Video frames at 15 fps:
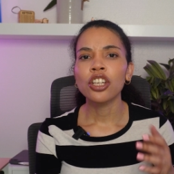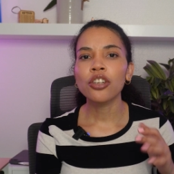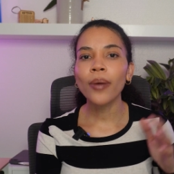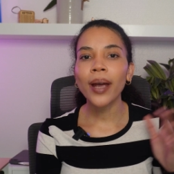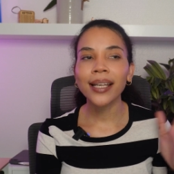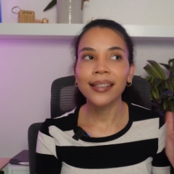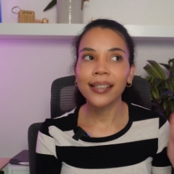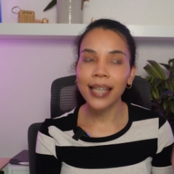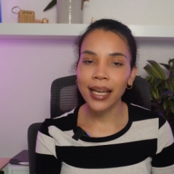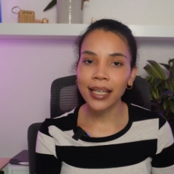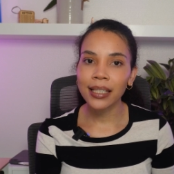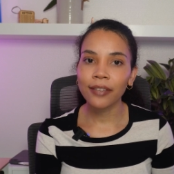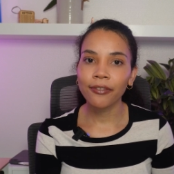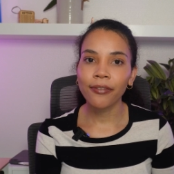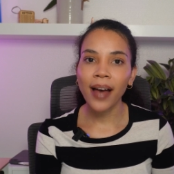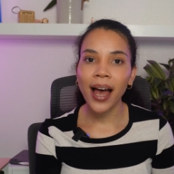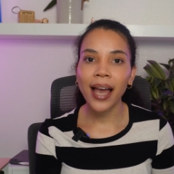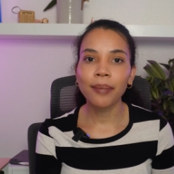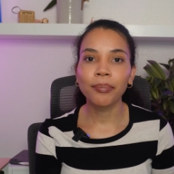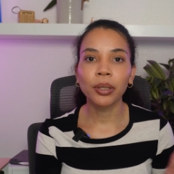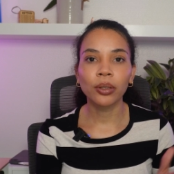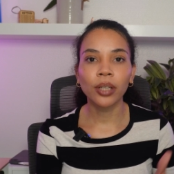to
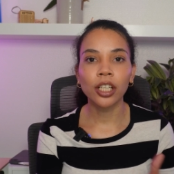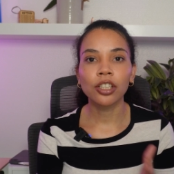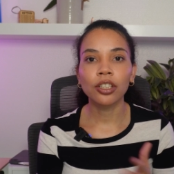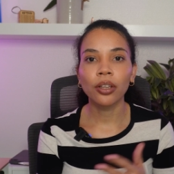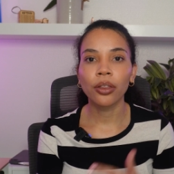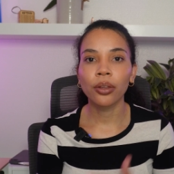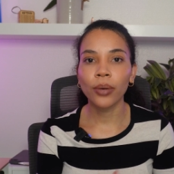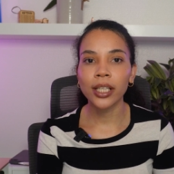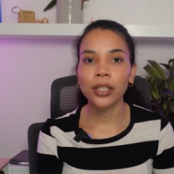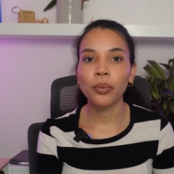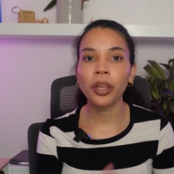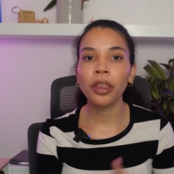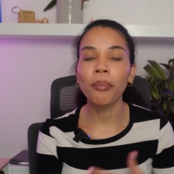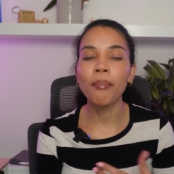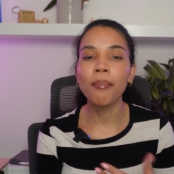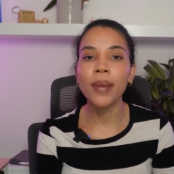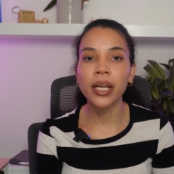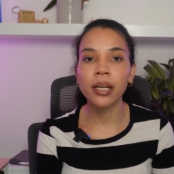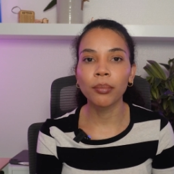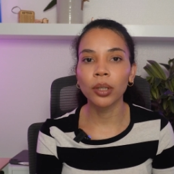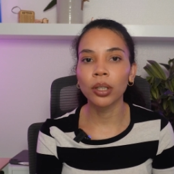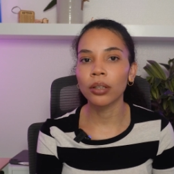identify potential threats with
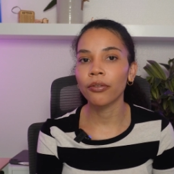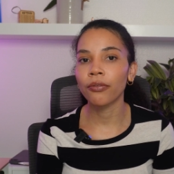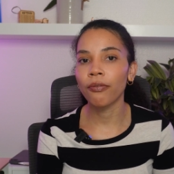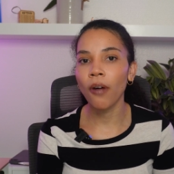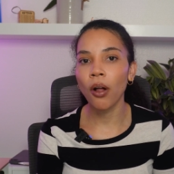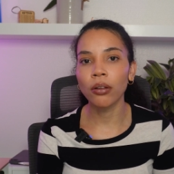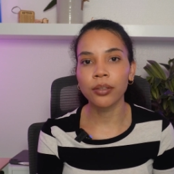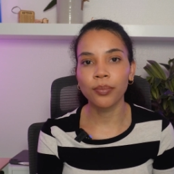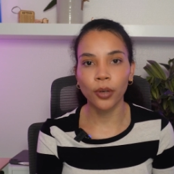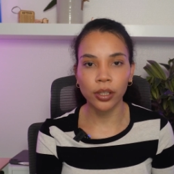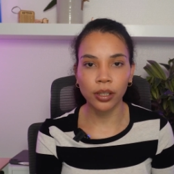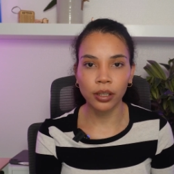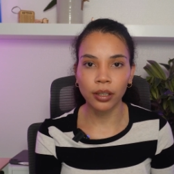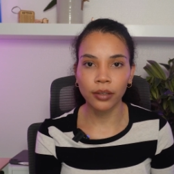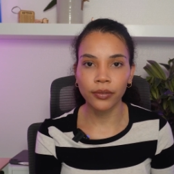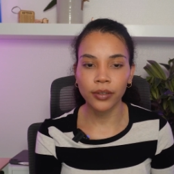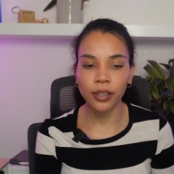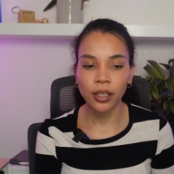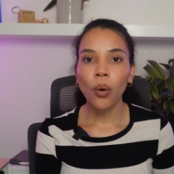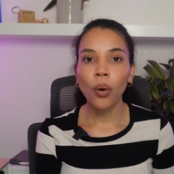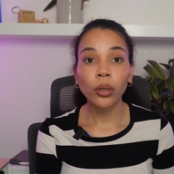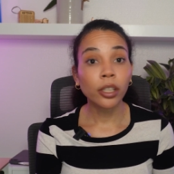minimal false
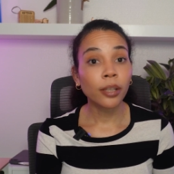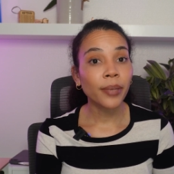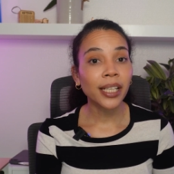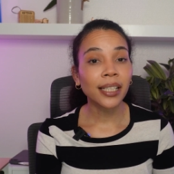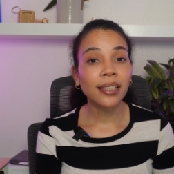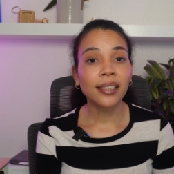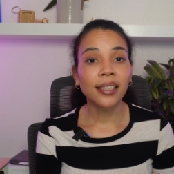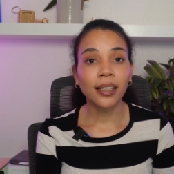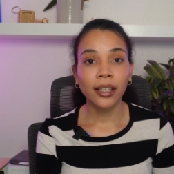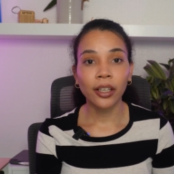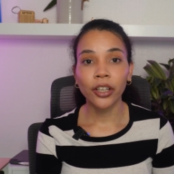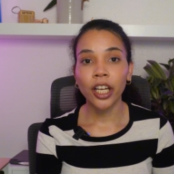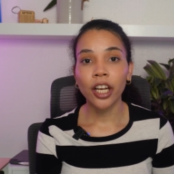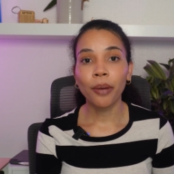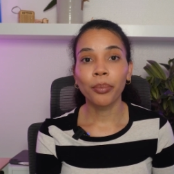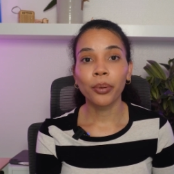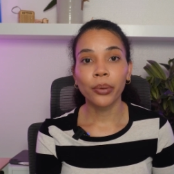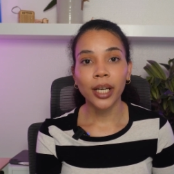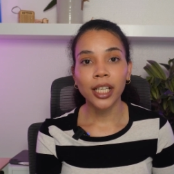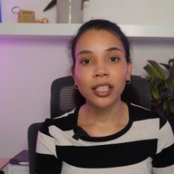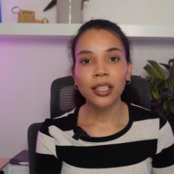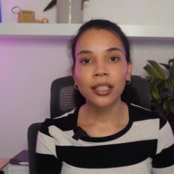positives. Automated security
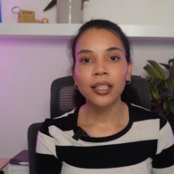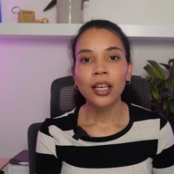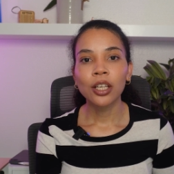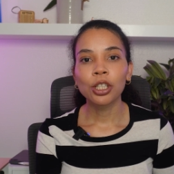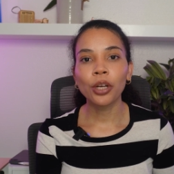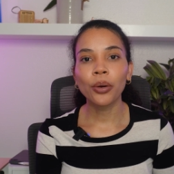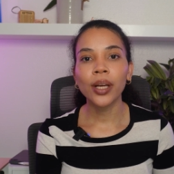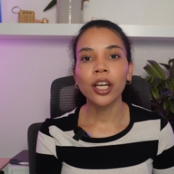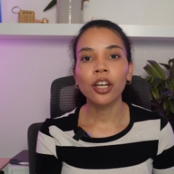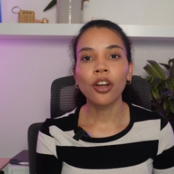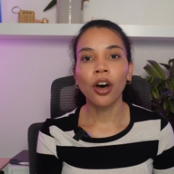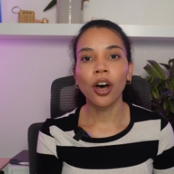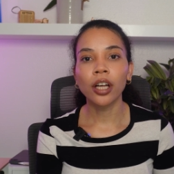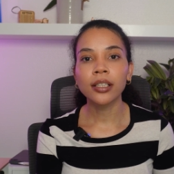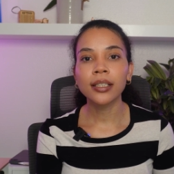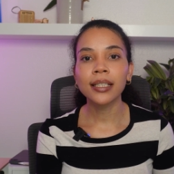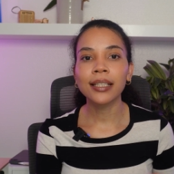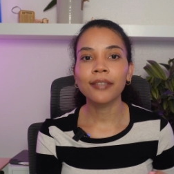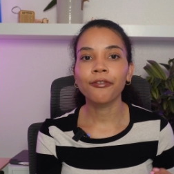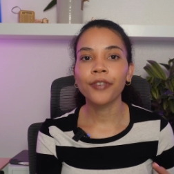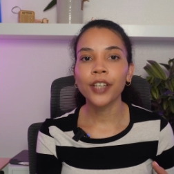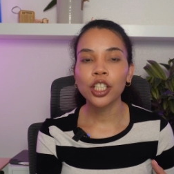operations. So it enhances
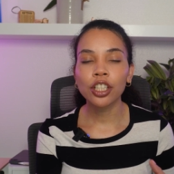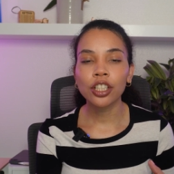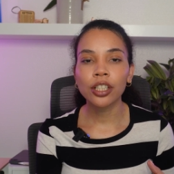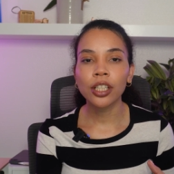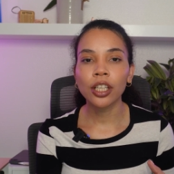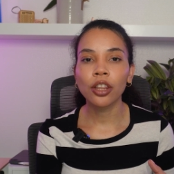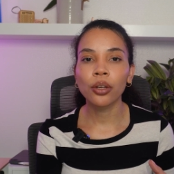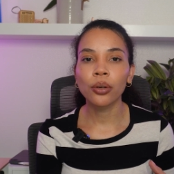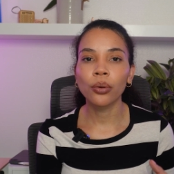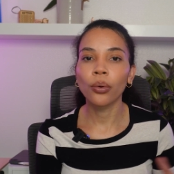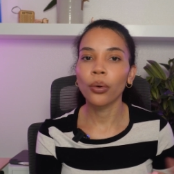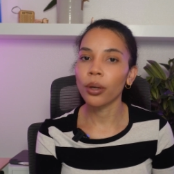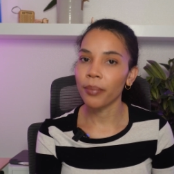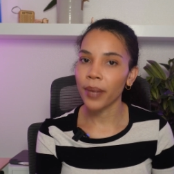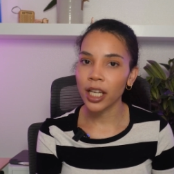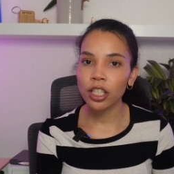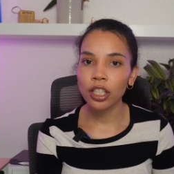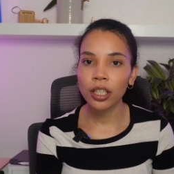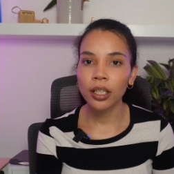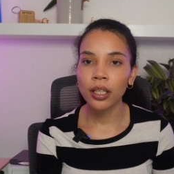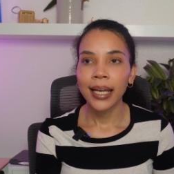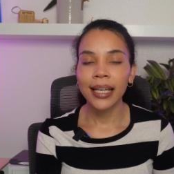efficiency through
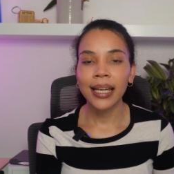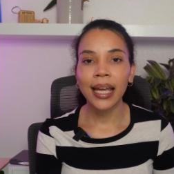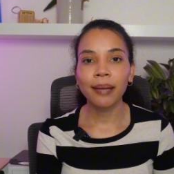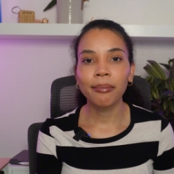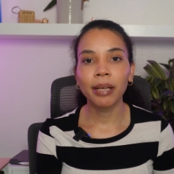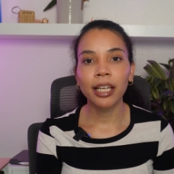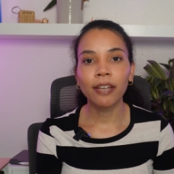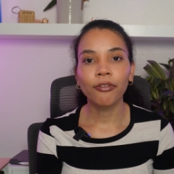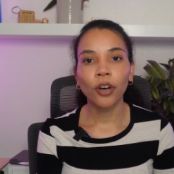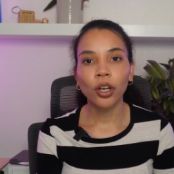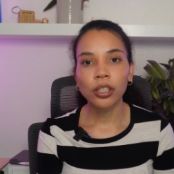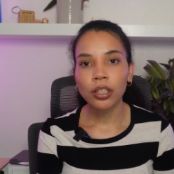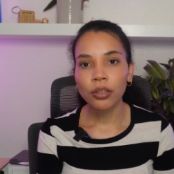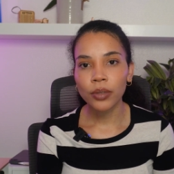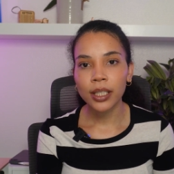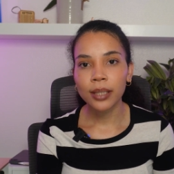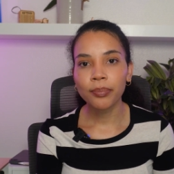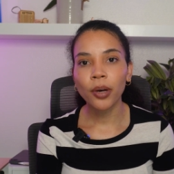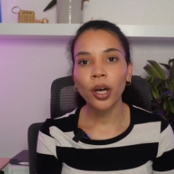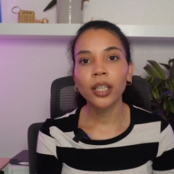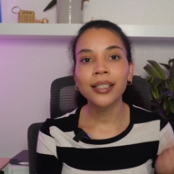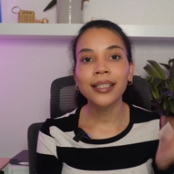automation, enabling faster
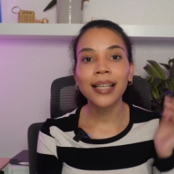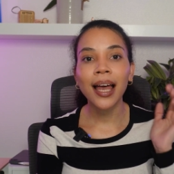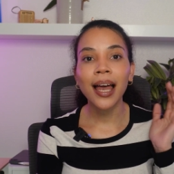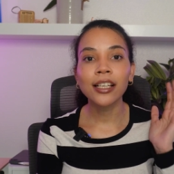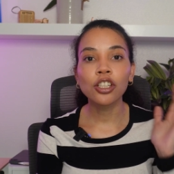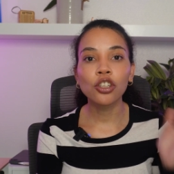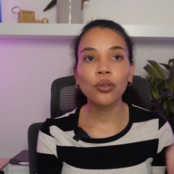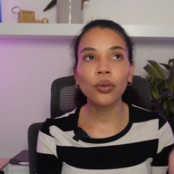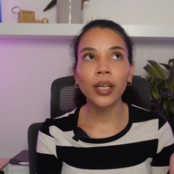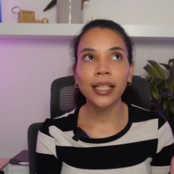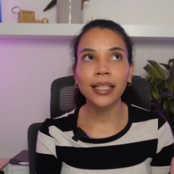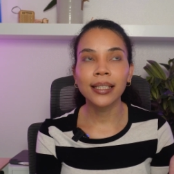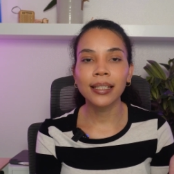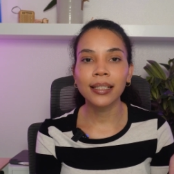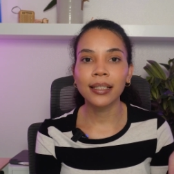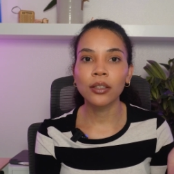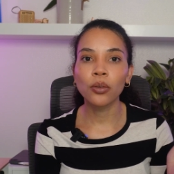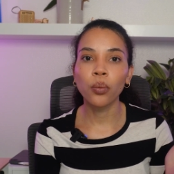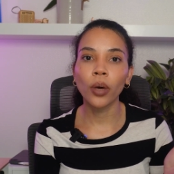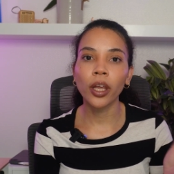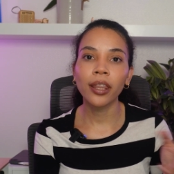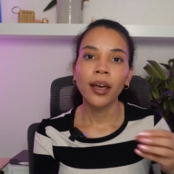response to incidents
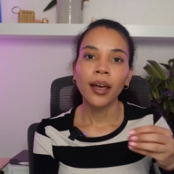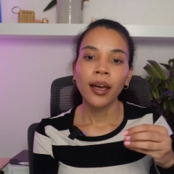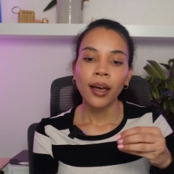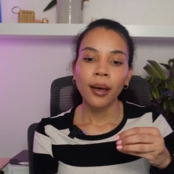with